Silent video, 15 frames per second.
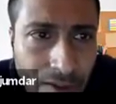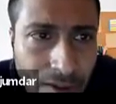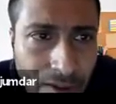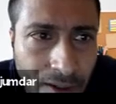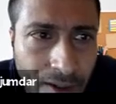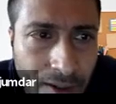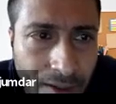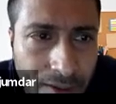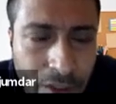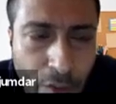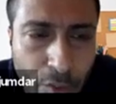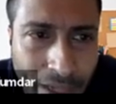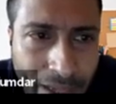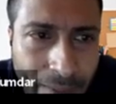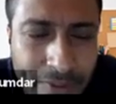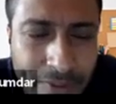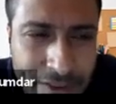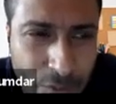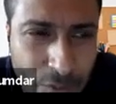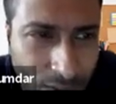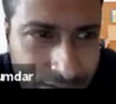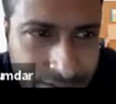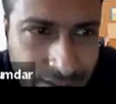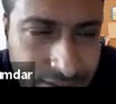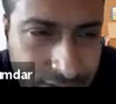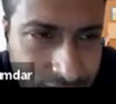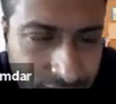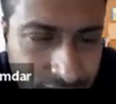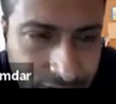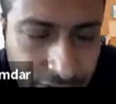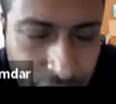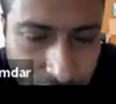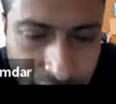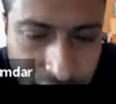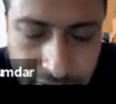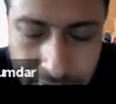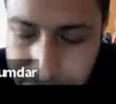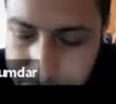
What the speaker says: The web is one such network.